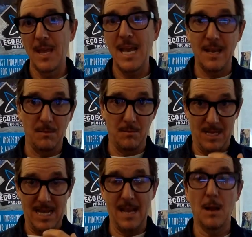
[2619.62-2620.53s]
In
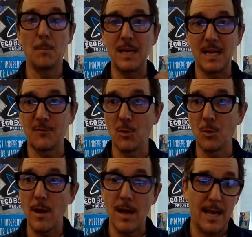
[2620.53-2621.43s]
a meaningful
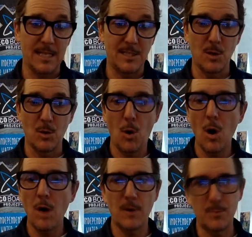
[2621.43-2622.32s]
way. And so
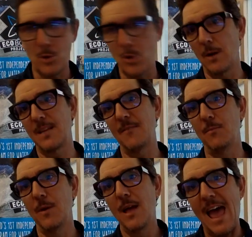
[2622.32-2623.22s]
all of our programs
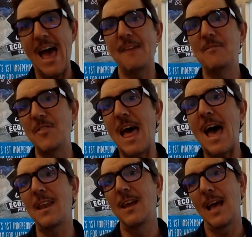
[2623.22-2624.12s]
have
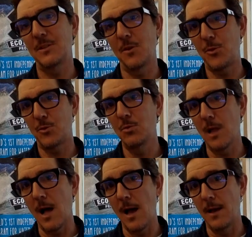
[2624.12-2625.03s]
that as a through
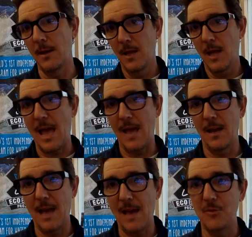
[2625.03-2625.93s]
line
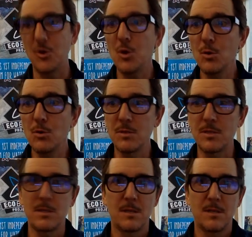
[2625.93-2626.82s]
and have
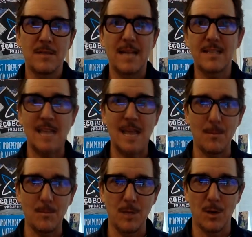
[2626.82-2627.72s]
used that
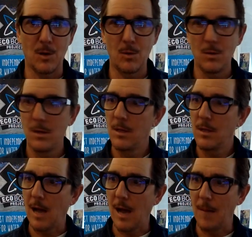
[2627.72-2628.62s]
same,
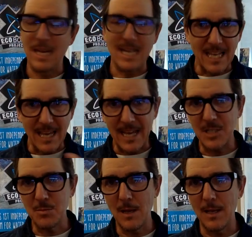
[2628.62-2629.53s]

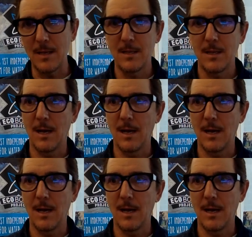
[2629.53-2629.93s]
engagement,